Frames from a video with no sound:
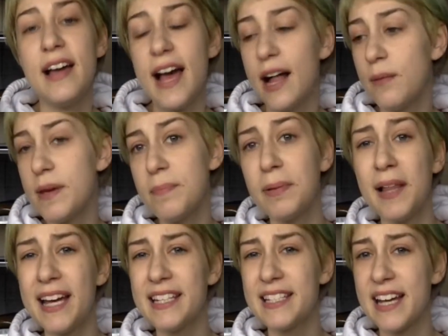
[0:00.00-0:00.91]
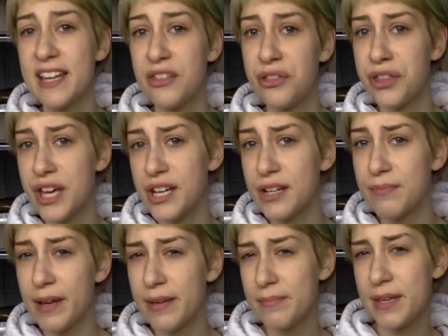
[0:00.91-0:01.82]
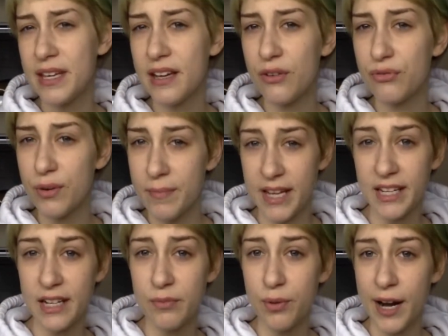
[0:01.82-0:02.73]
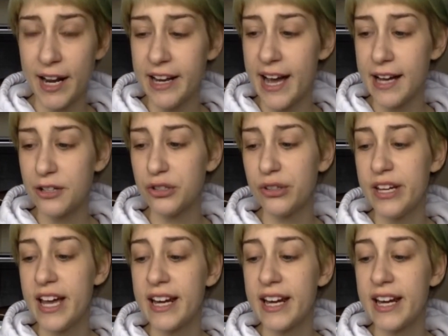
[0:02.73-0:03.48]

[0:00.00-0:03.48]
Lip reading: Elmi Plant, I think, might be a Romanian brand actually,